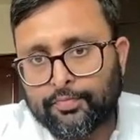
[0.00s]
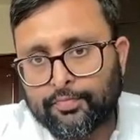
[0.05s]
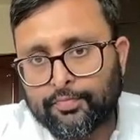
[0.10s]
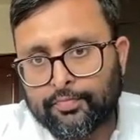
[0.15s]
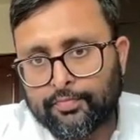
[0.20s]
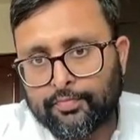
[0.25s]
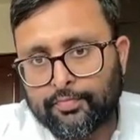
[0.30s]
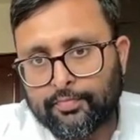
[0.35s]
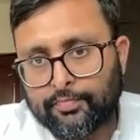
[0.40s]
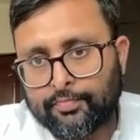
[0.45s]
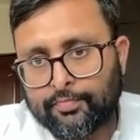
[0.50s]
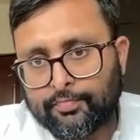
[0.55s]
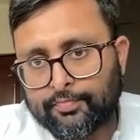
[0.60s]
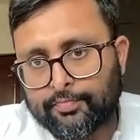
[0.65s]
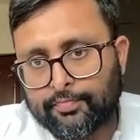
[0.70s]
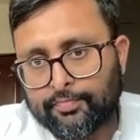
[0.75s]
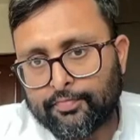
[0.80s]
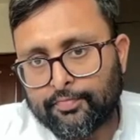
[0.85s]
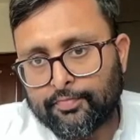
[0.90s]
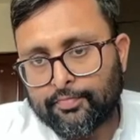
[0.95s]

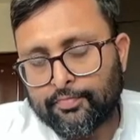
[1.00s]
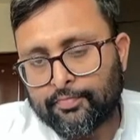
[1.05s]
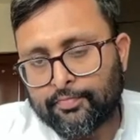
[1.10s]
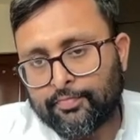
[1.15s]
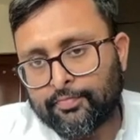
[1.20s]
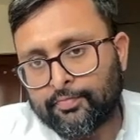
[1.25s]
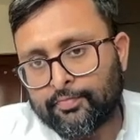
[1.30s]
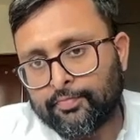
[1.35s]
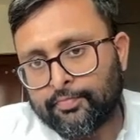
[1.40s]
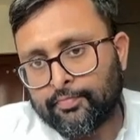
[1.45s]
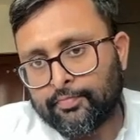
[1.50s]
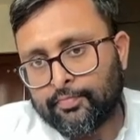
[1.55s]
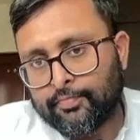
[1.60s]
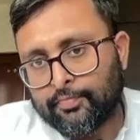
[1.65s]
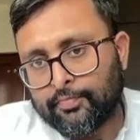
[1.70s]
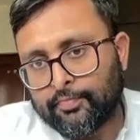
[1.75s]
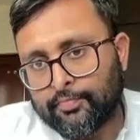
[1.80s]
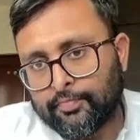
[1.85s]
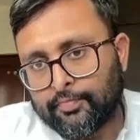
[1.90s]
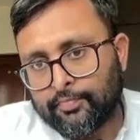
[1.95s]

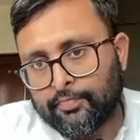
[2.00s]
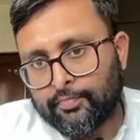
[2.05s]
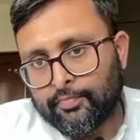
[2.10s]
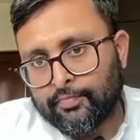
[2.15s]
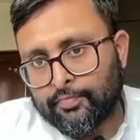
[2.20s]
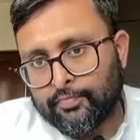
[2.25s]
Nothing is said.